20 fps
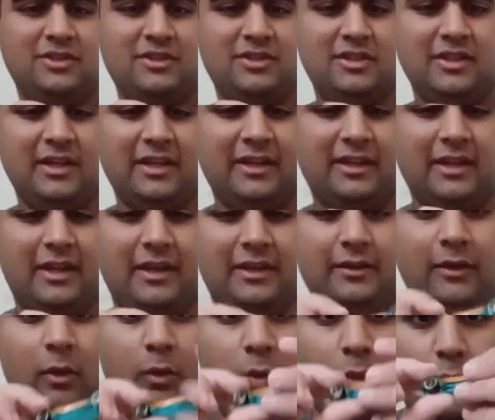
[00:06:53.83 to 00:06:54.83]
check
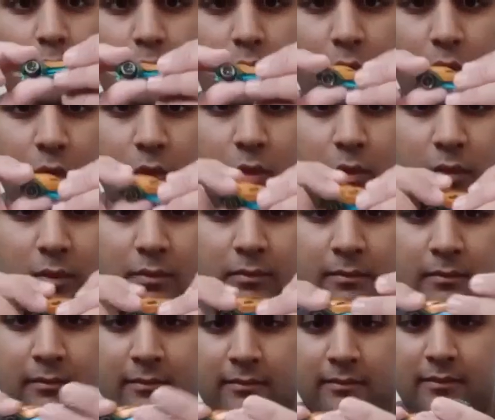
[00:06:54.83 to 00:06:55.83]
out the hole
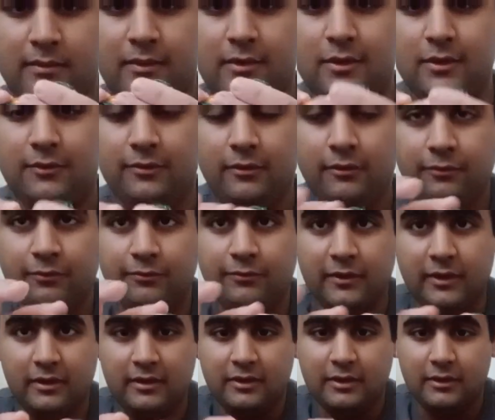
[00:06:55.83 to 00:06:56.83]
if you
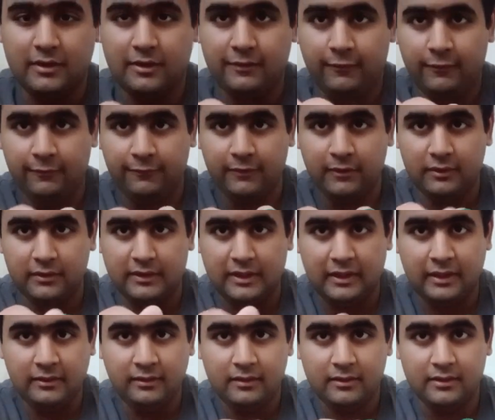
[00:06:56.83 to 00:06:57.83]
feel yo, if you feel
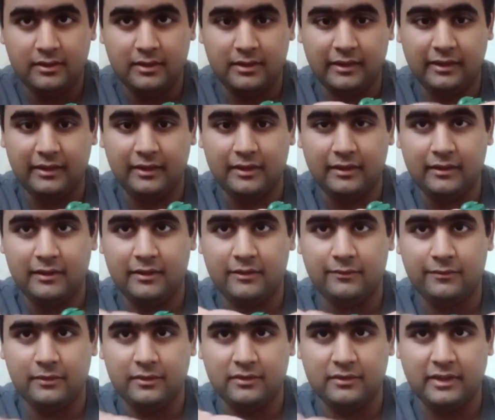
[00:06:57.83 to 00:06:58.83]
that uh, it,
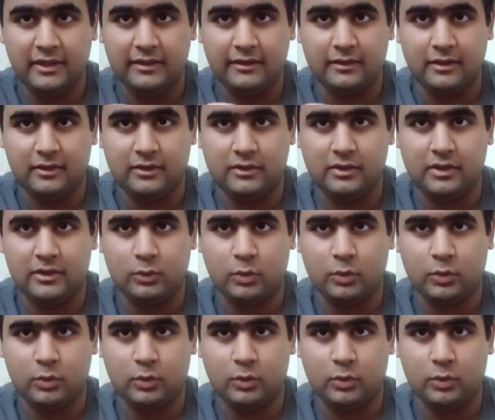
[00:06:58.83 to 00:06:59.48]
it, feels like a, a,